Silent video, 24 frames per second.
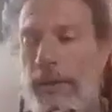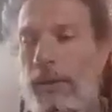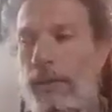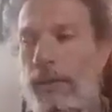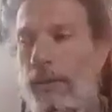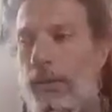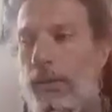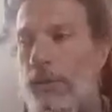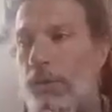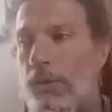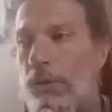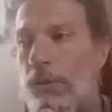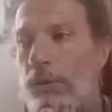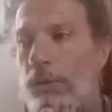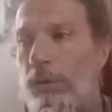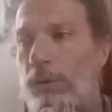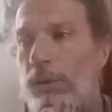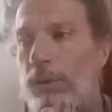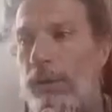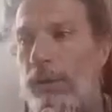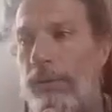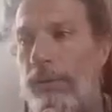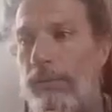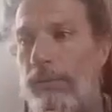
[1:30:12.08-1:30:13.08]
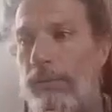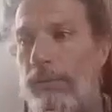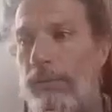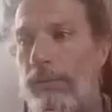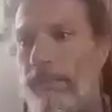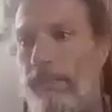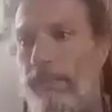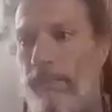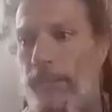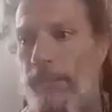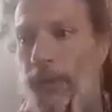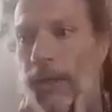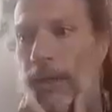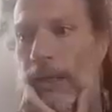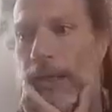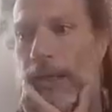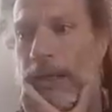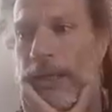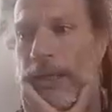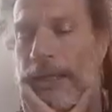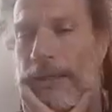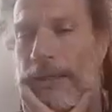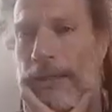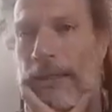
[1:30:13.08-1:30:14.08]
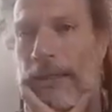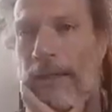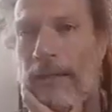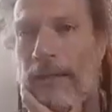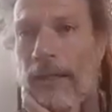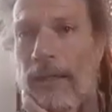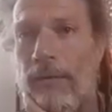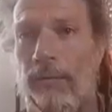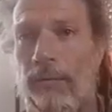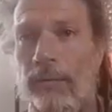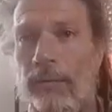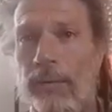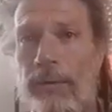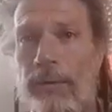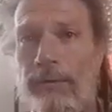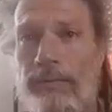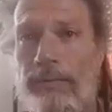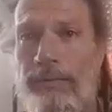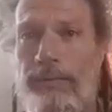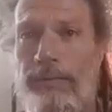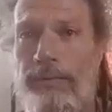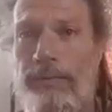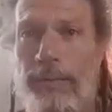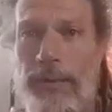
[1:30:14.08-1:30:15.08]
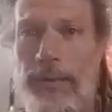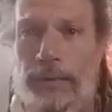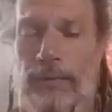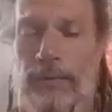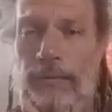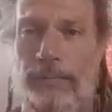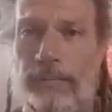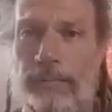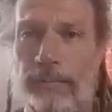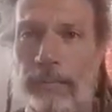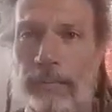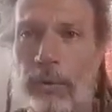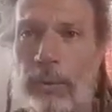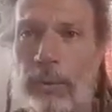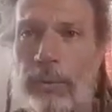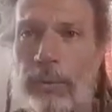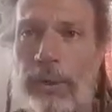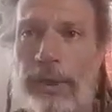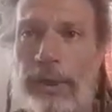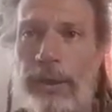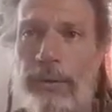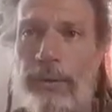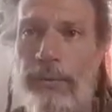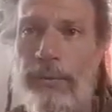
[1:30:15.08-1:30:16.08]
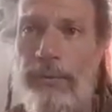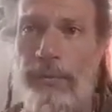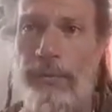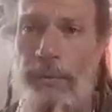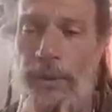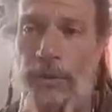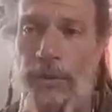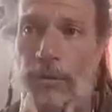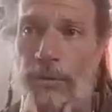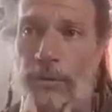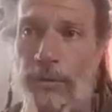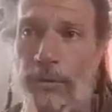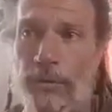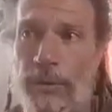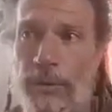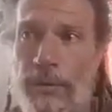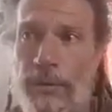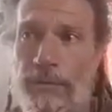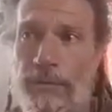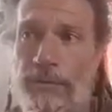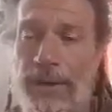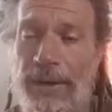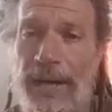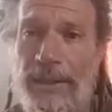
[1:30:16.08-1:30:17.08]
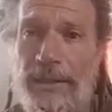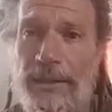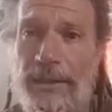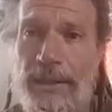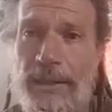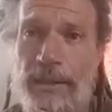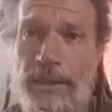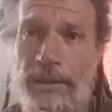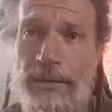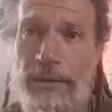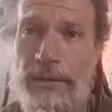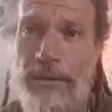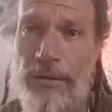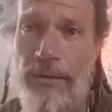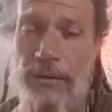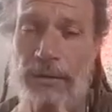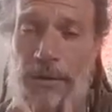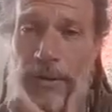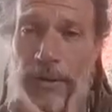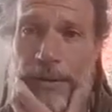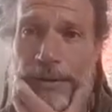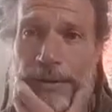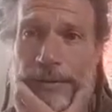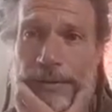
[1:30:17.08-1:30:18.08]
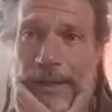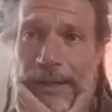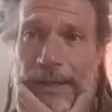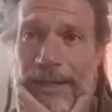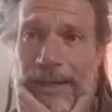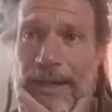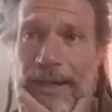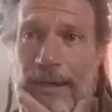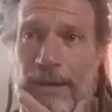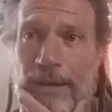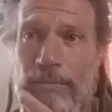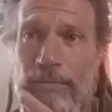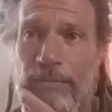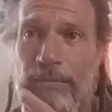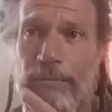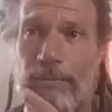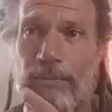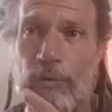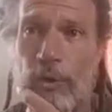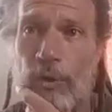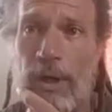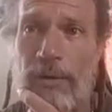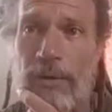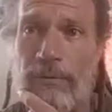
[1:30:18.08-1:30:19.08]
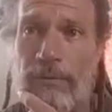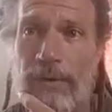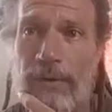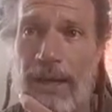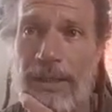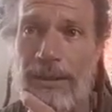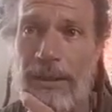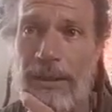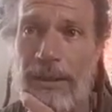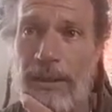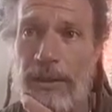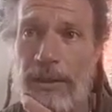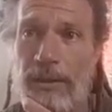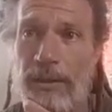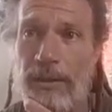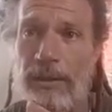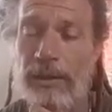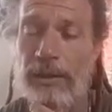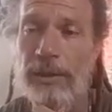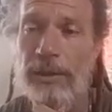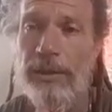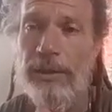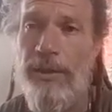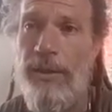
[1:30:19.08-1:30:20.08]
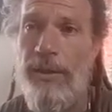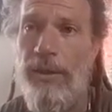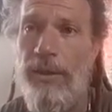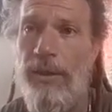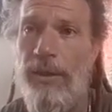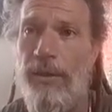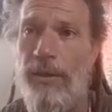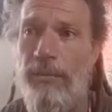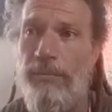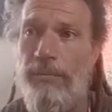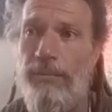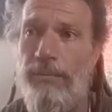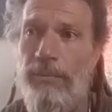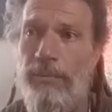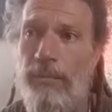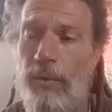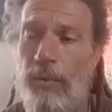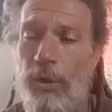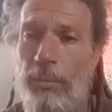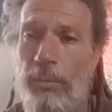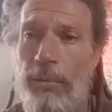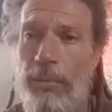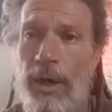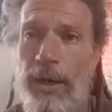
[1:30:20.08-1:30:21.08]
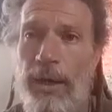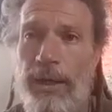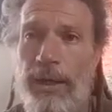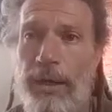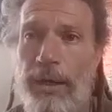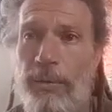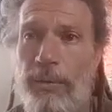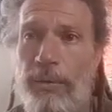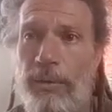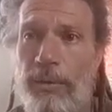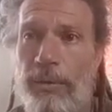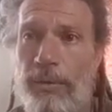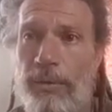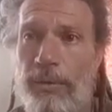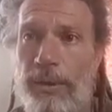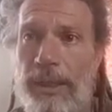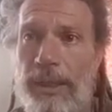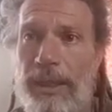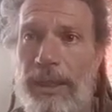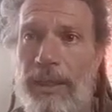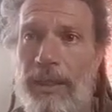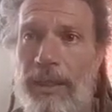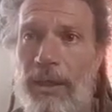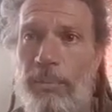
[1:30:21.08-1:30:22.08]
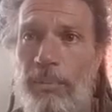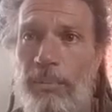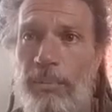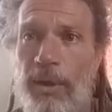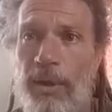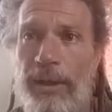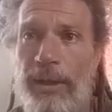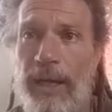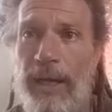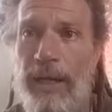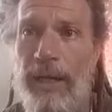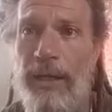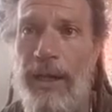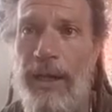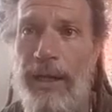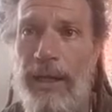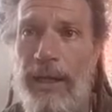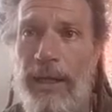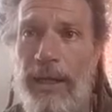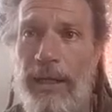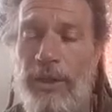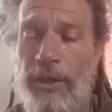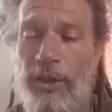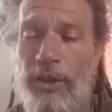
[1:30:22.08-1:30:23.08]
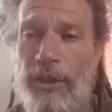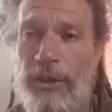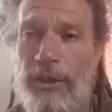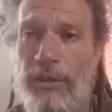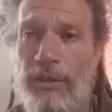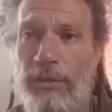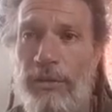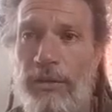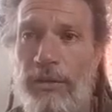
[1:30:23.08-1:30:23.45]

So, and then if you're working with fasting, or like I am, dry fasting, your body will eat up all that glycation.